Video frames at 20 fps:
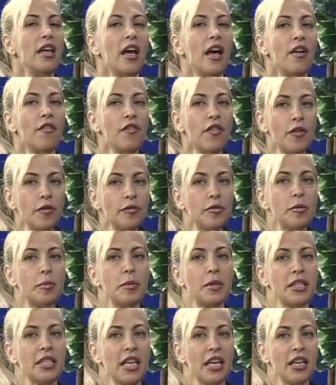and
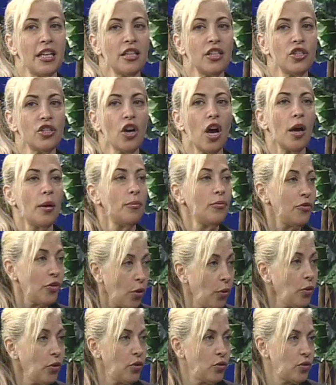50% of the time
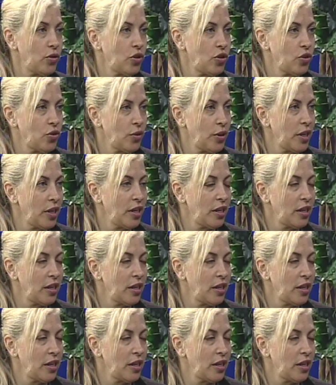don't use the treat.